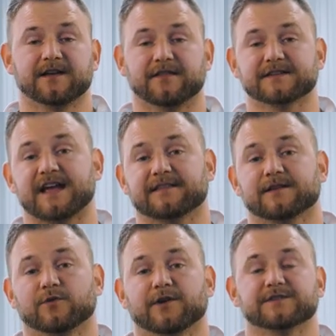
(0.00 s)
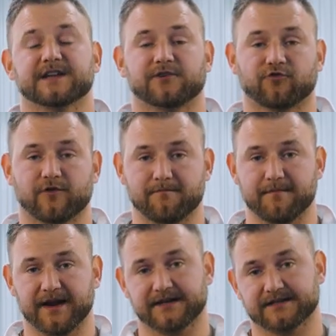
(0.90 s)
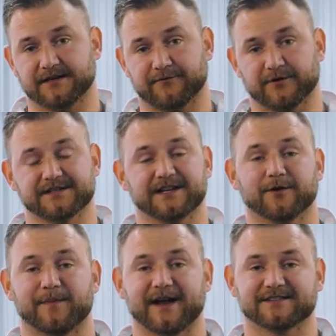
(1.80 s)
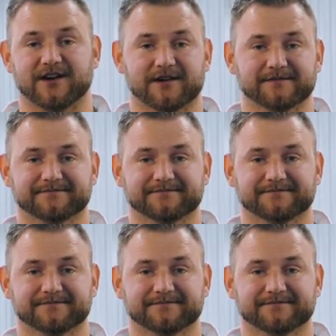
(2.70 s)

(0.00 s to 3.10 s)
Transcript: this athlete will notice a tremendous difference in her back tuck.